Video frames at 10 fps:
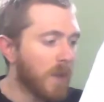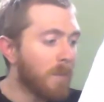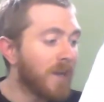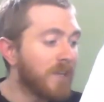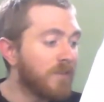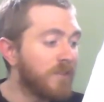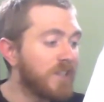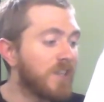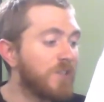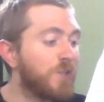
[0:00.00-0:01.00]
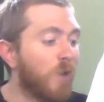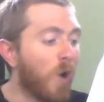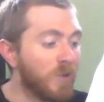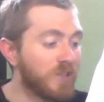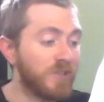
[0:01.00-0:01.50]
Monica V says, you've
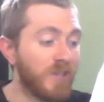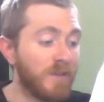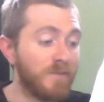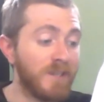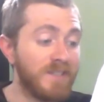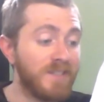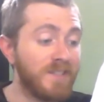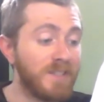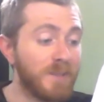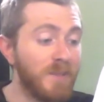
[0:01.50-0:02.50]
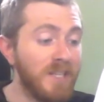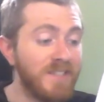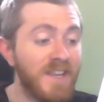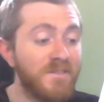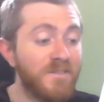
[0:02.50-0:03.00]
always looked like a Franciscan to me.
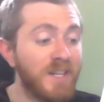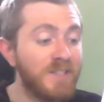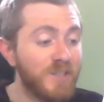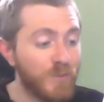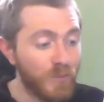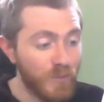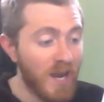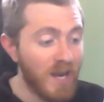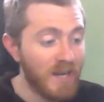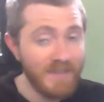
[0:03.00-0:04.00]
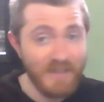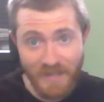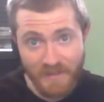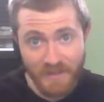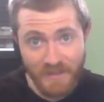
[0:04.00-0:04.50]
St. Francis rocks.
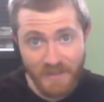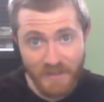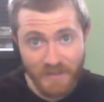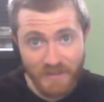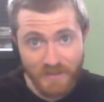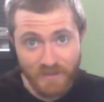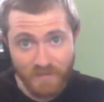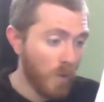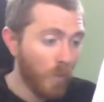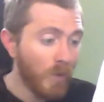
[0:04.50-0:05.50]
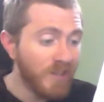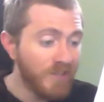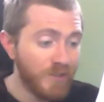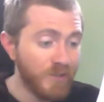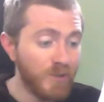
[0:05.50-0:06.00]
Yes, he does. What
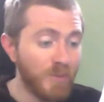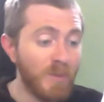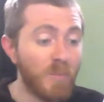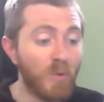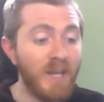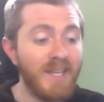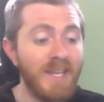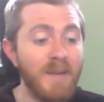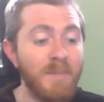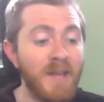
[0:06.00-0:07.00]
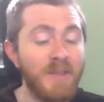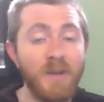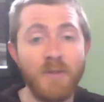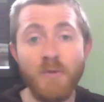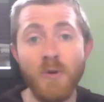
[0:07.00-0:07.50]
else do you do to be more like him and
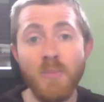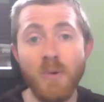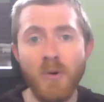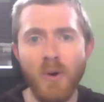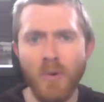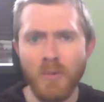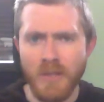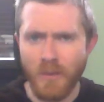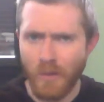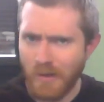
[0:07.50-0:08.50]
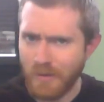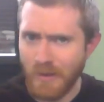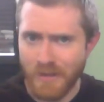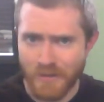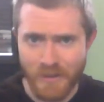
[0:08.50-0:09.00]
therefore more holy? Wow, you
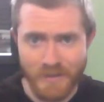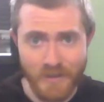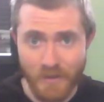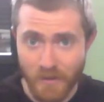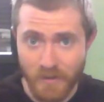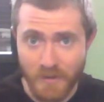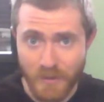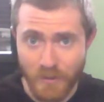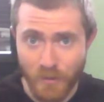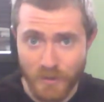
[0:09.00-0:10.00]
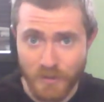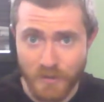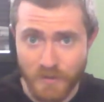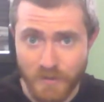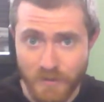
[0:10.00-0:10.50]
guys are asking the hard-hitting
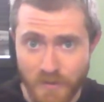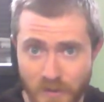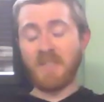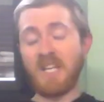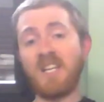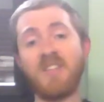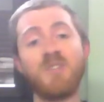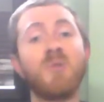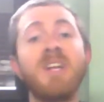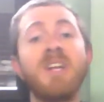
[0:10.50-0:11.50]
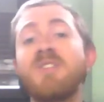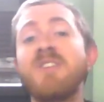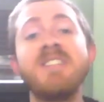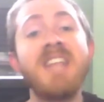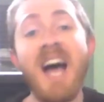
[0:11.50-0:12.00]
questions. The short answer
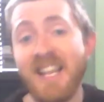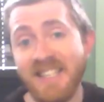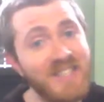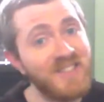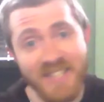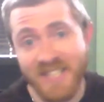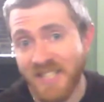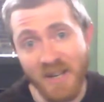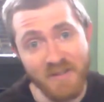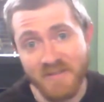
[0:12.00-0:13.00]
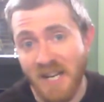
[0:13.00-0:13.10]
is not nearly enough.